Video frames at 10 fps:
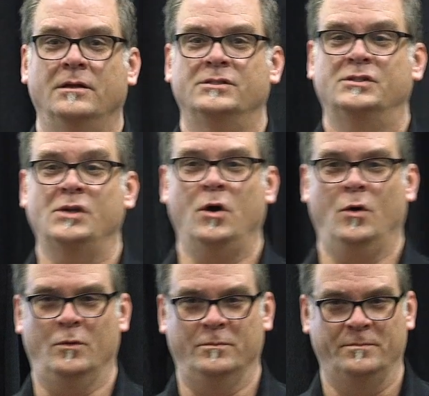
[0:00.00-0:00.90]

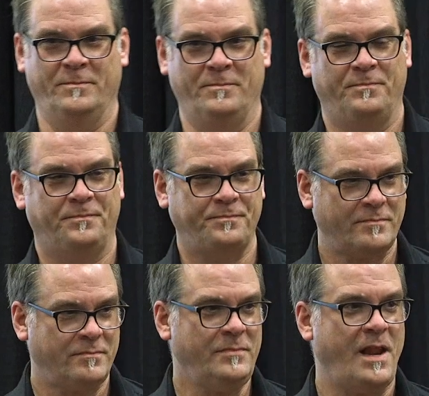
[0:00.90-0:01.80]
So,
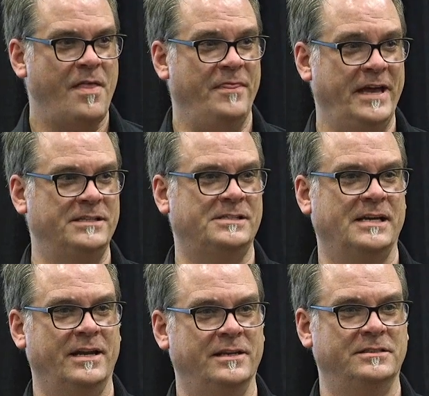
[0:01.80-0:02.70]
they
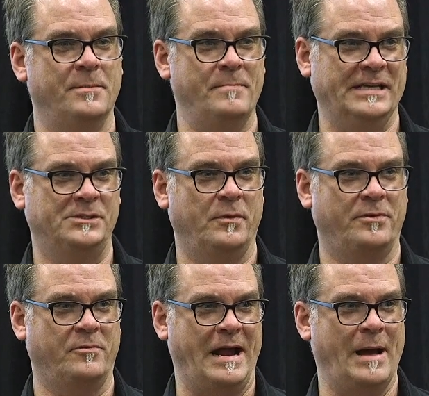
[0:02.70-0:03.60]
decided to mess
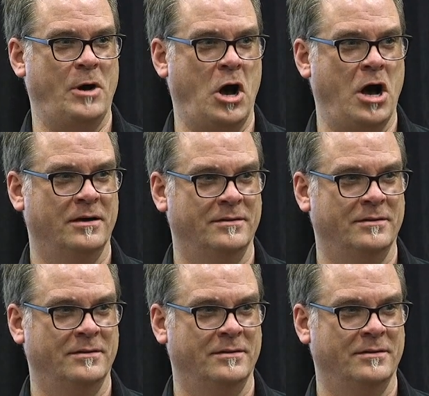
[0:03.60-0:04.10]
with Grandma.